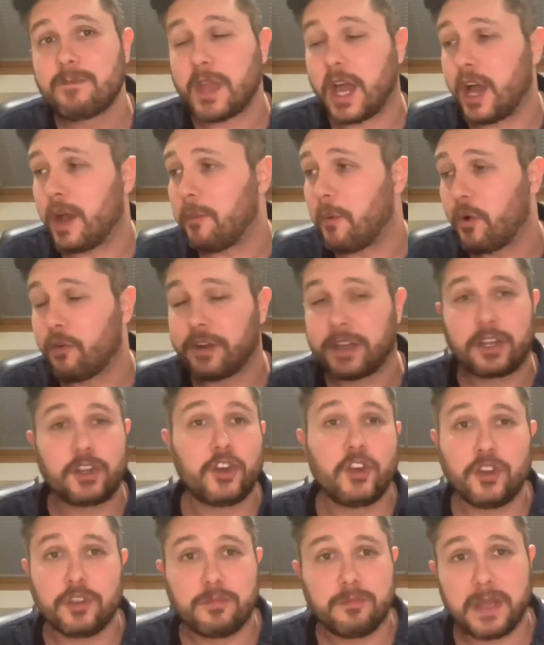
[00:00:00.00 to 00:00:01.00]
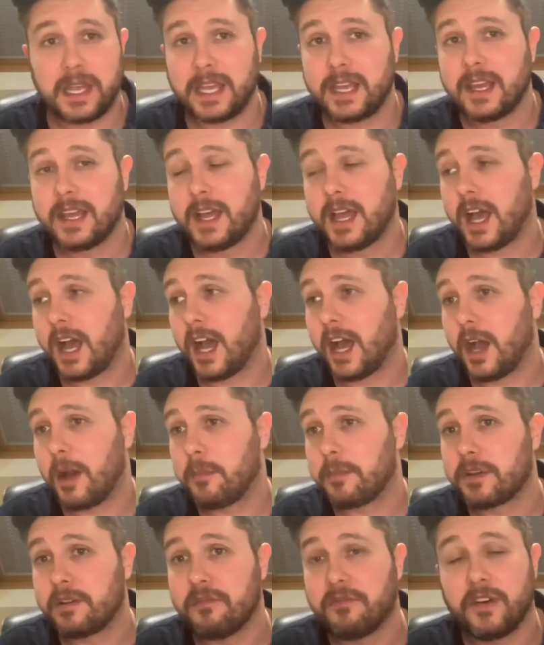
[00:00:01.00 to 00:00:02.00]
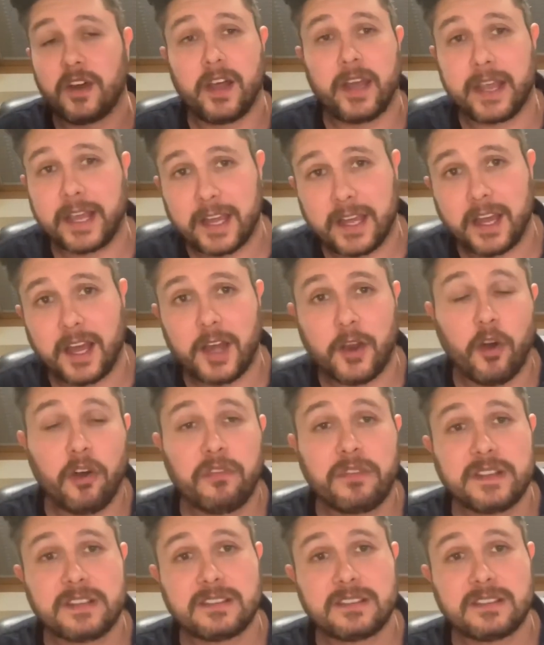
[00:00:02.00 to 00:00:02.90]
or it could be converting an office